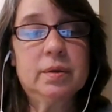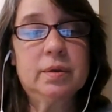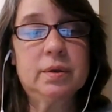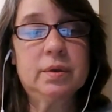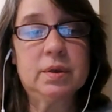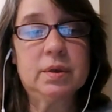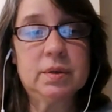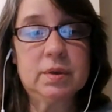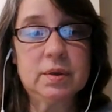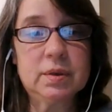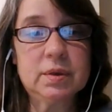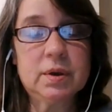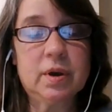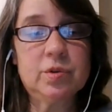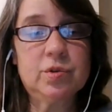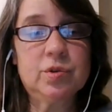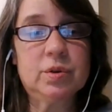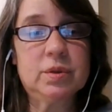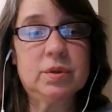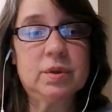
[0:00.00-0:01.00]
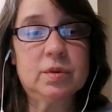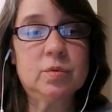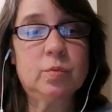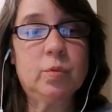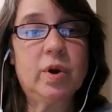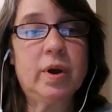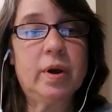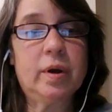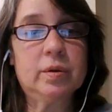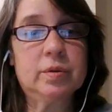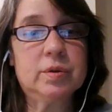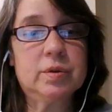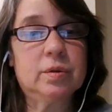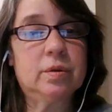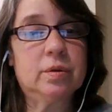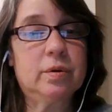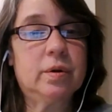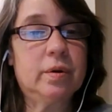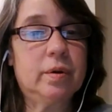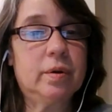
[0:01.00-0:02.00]
to these discussions as well, to
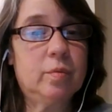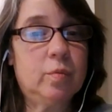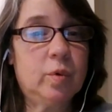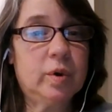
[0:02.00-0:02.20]
learn